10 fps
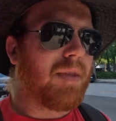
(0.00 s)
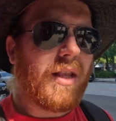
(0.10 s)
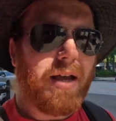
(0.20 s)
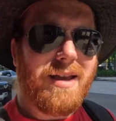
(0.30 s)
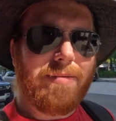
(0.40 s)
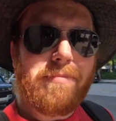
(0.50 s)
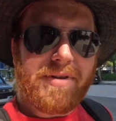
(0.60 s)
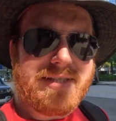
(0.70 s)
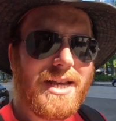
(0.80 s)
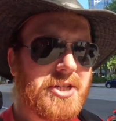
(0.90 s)
I am in
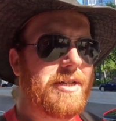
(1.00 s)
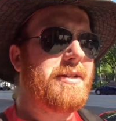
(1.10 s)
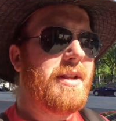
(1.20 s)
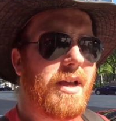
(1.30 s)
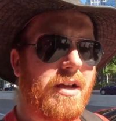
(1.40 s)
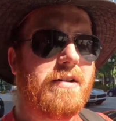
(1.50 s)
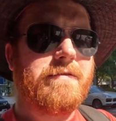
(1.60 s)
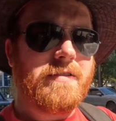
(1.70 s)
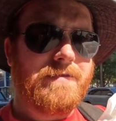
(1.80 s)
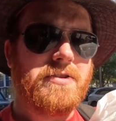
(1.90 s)
possession
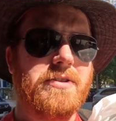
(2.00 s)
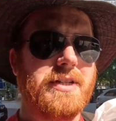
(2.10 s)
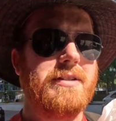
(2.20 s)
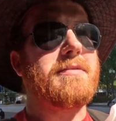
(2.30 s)
of the food.